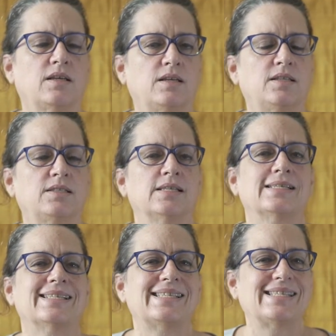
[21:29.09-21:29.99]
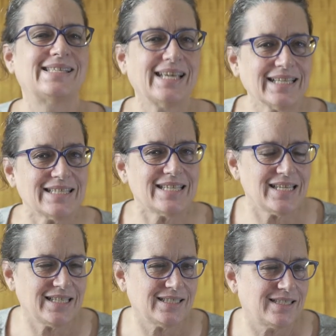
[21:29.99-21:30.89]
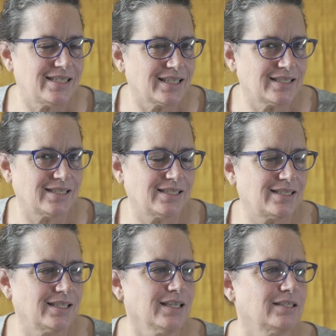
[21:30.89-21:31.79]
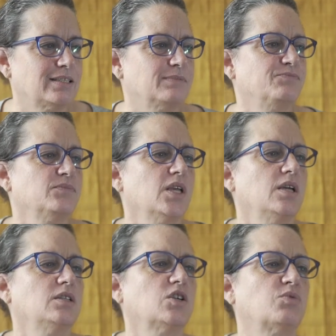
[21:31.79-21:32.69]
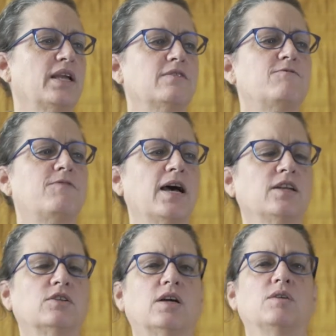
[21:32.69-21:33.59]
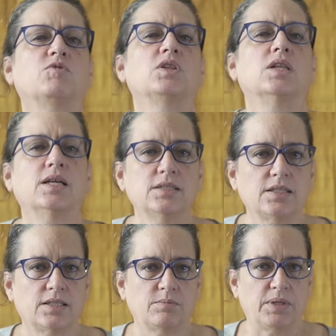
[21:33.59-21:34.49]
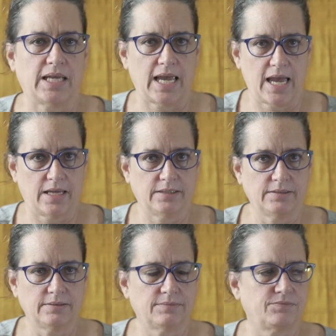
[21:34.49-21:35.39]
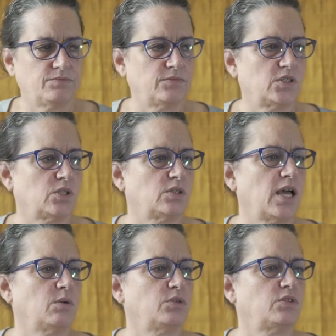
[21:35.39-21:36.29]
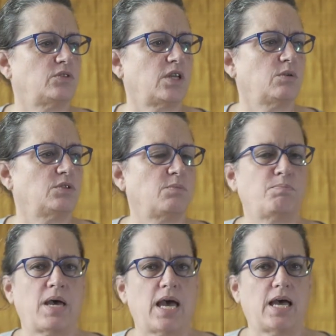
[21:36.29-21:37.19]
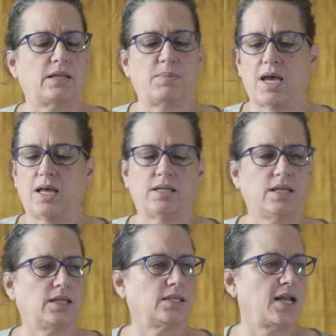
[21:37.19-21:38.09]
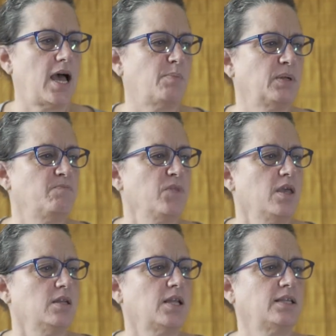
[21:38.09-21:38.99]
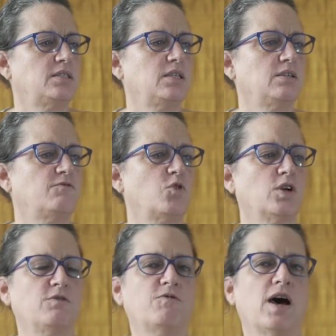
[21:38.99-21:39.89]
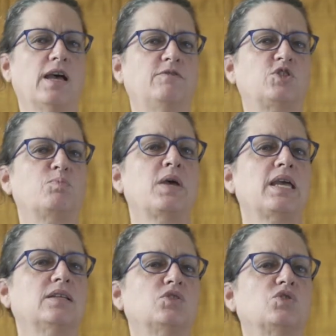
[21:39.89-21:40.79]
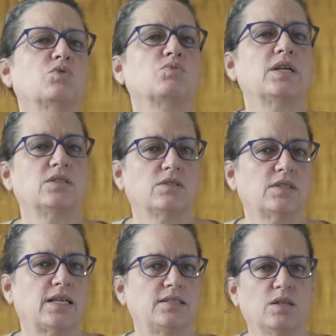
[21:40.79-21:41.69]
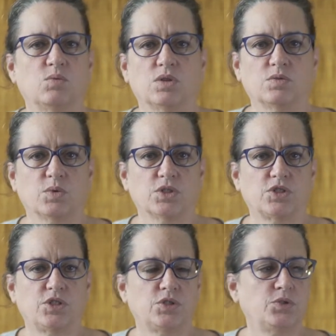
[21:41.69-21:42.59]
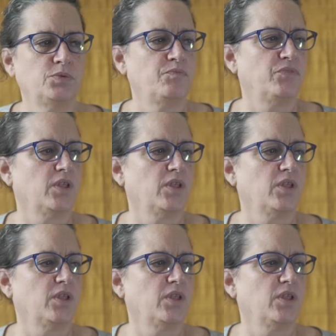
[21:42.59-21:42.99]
in 1666, the Great Fire of London began. And so that was a bad thing that happened. 1945, Japan surrendered, ending World War II.